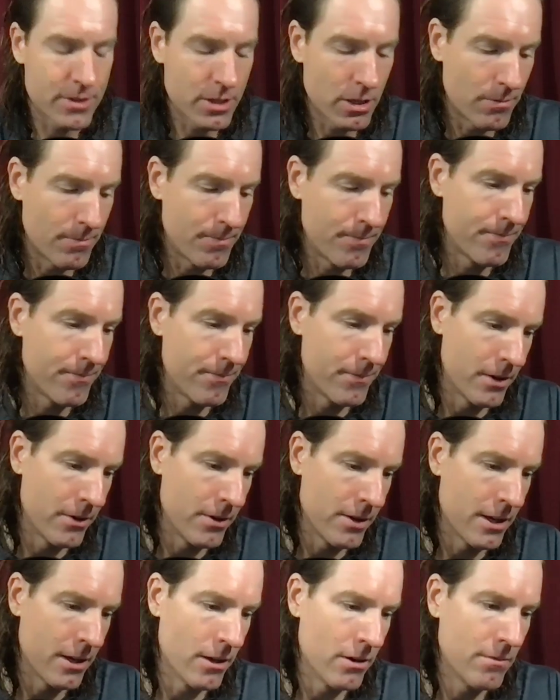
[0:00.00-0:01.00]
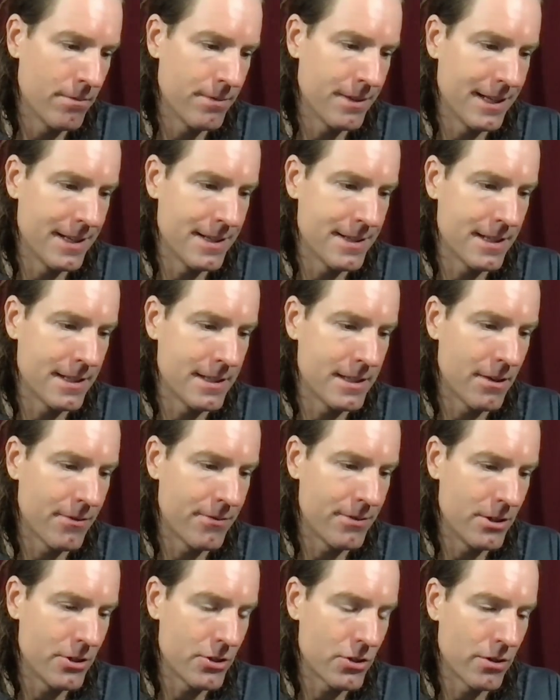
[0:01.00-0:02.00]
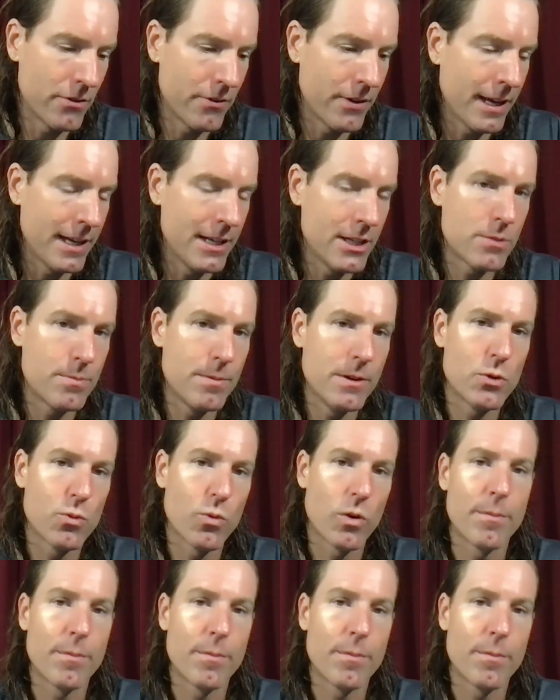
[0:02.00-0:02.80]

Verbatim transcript: So there you go. That is a definition of hate speech.